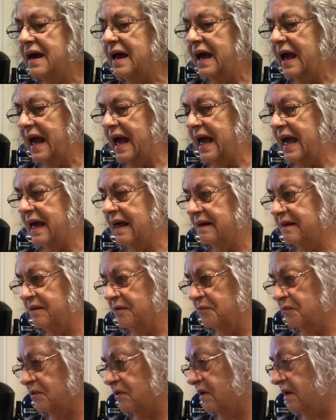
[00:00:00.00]
and
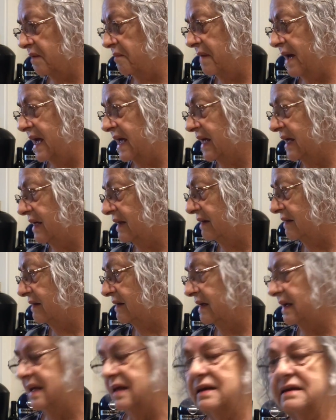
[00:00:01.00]
we're going to make it,
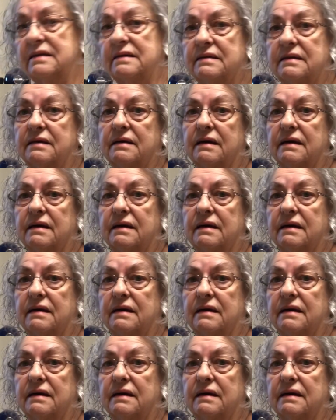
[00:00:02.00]
and